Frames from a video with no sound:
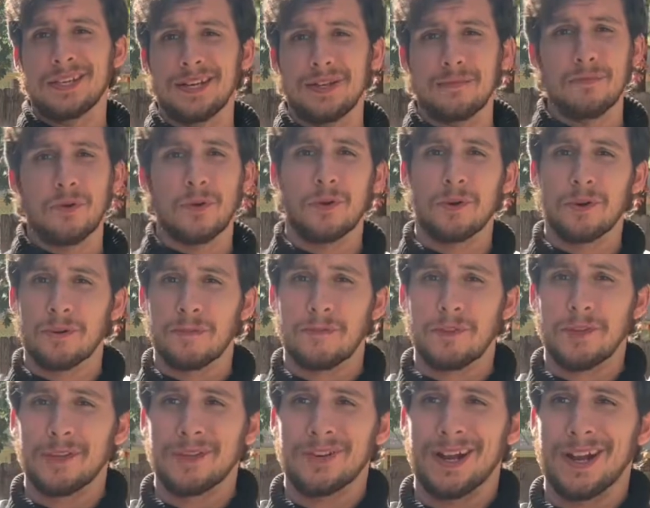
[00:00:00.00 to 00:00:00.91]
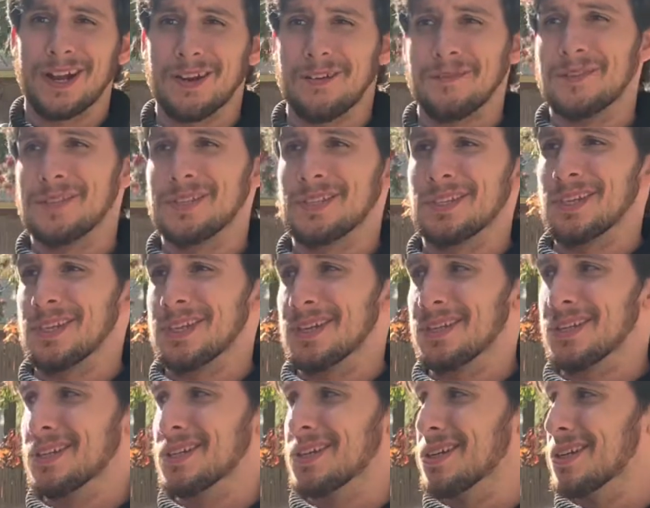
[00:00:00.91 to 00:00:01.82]
more to figure out if this
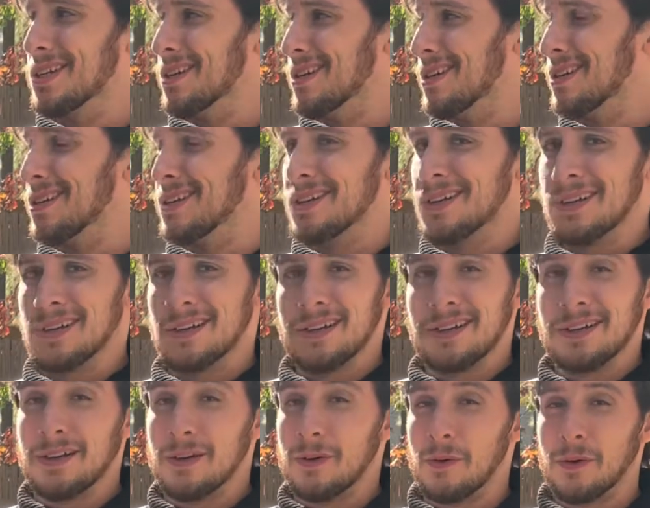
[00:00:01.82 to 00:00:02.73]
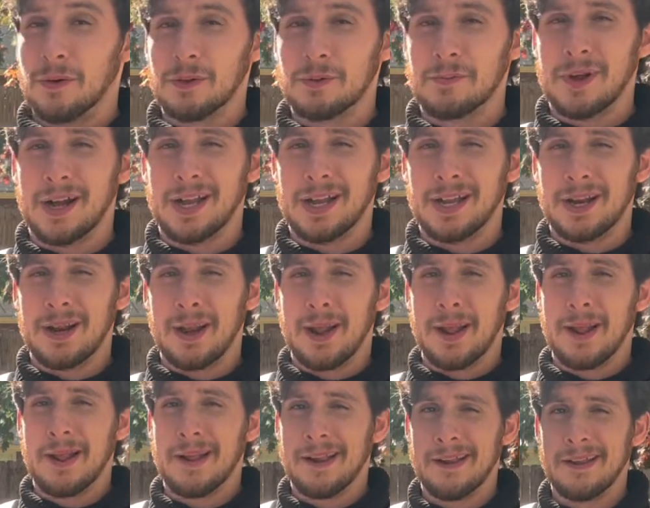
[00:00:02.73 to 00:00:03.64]
thing's worth buying?
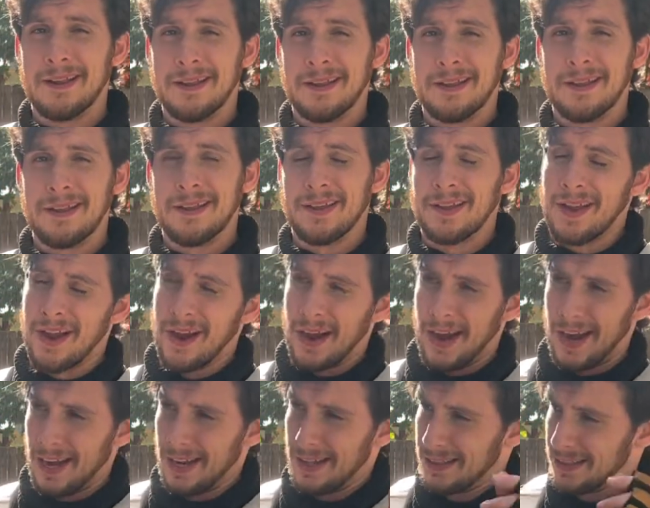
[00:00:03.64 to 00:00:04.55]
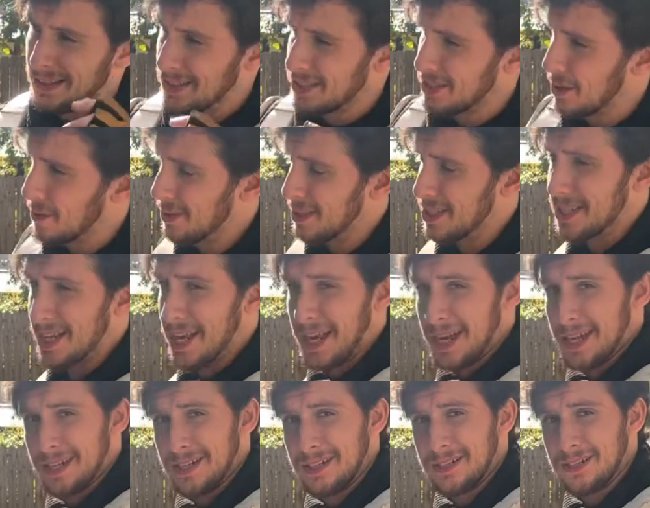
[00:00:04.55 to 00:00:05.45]
Alright, let's go
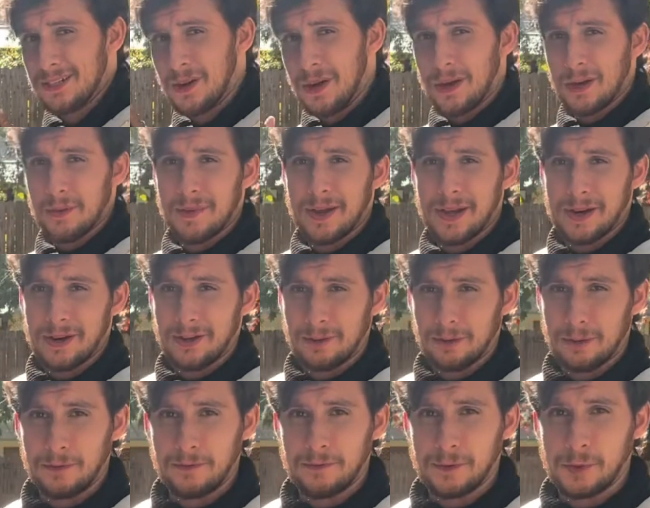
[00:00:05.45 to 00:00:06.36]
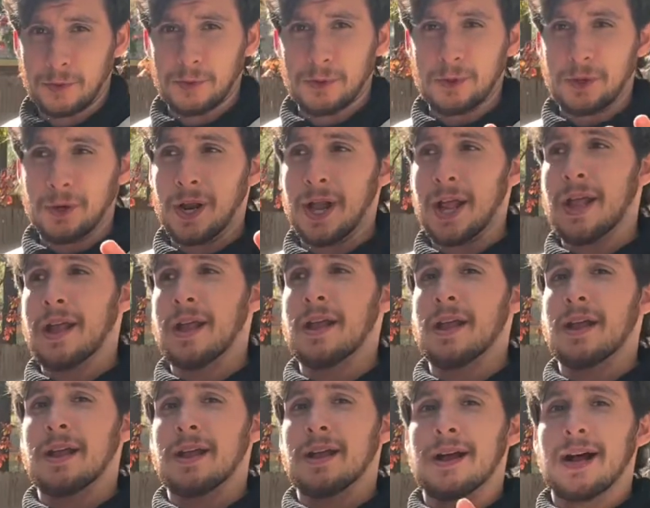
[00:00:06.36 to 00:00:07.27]
inside and talk about it a little further.
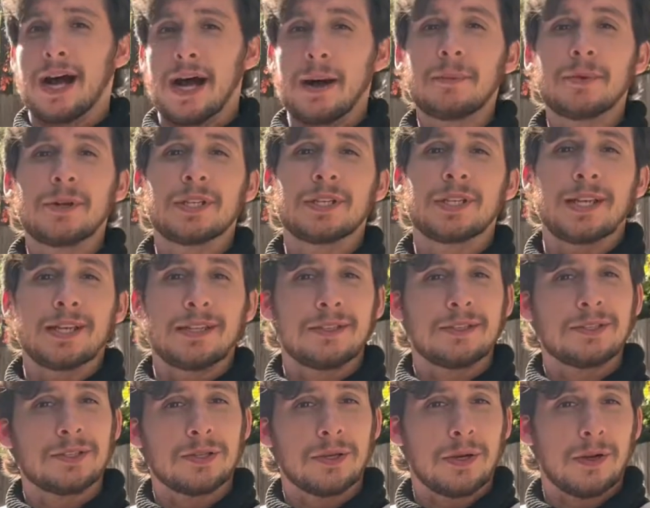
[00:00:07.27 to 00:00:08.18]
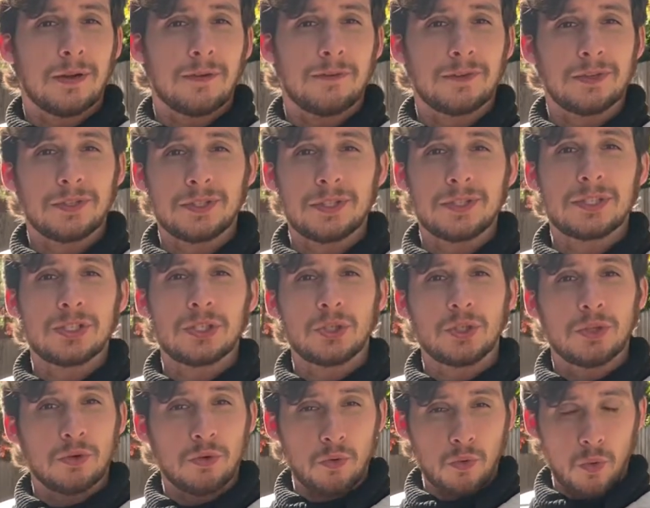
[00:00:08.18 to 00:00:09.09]
I'm gonna take this off because it's a
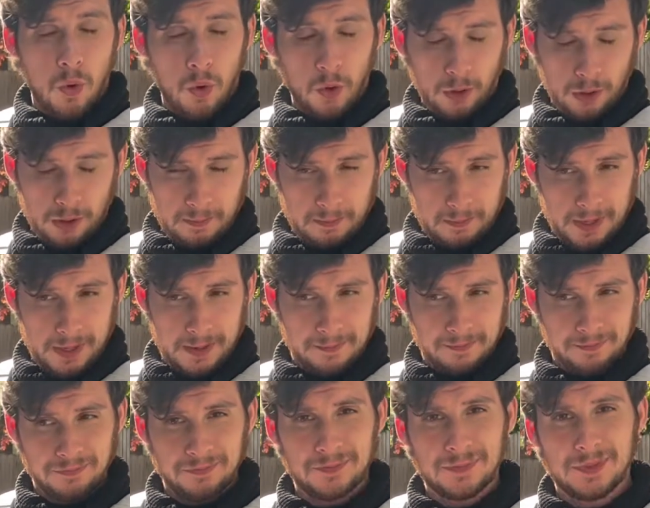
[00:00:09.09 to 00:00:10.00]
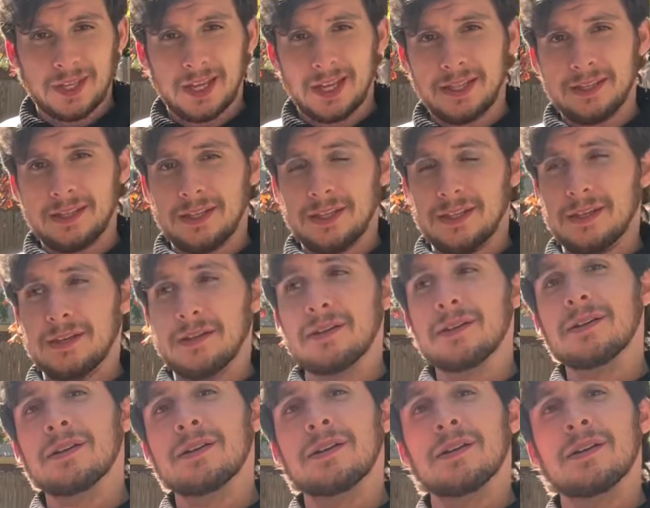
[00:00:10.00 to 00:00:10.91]
little warm. And then
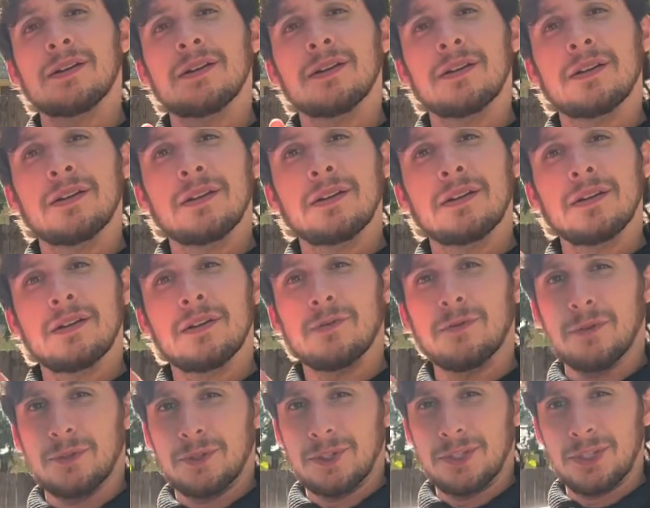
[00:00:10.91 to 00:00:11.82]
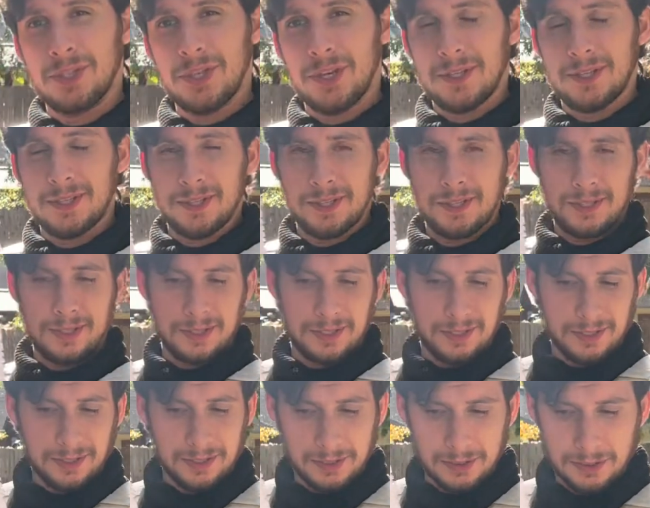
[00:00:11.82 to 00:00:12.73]
we'll discuss
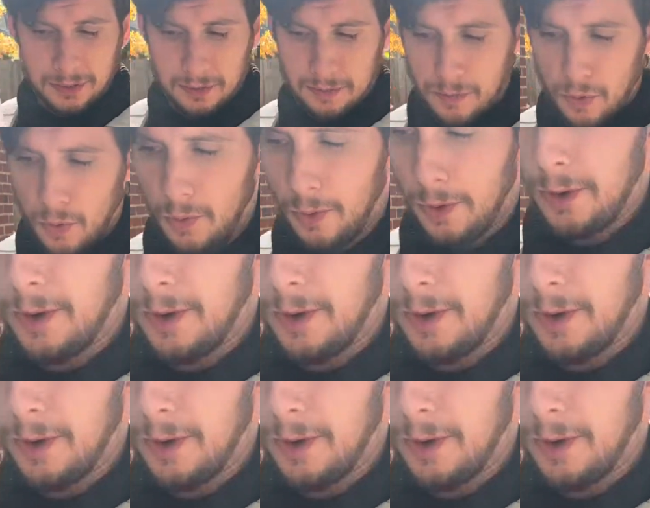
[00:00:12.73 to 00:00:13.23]
this a little more.